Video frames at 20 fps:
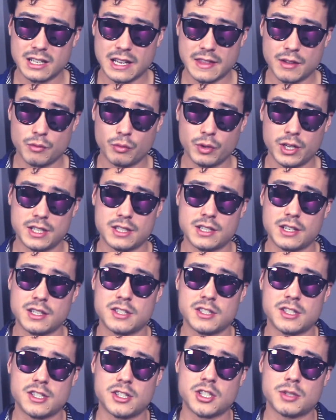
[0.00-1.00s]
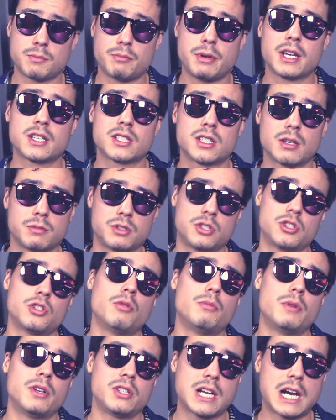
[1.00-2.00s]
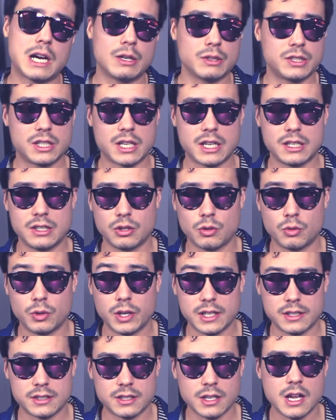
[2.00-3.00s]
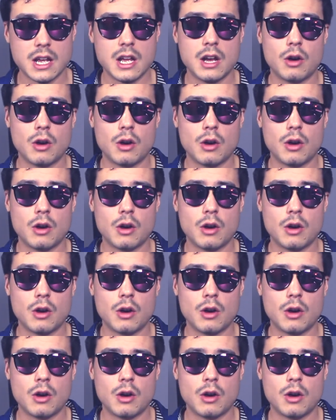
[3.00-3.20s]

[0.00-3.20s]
and then what it does is it just picks up so much outside noise